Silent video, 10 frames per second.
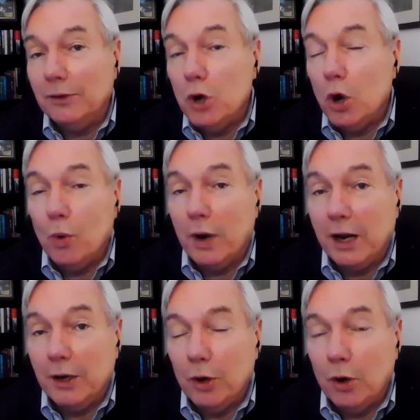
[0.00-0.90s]
know what
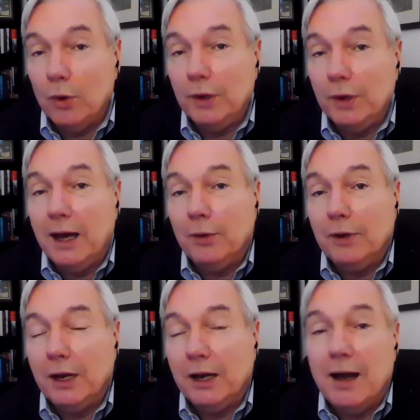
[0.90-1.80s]
I know, and how
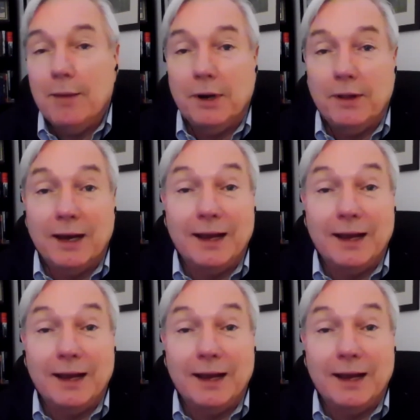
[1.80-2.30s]
can I comment on that?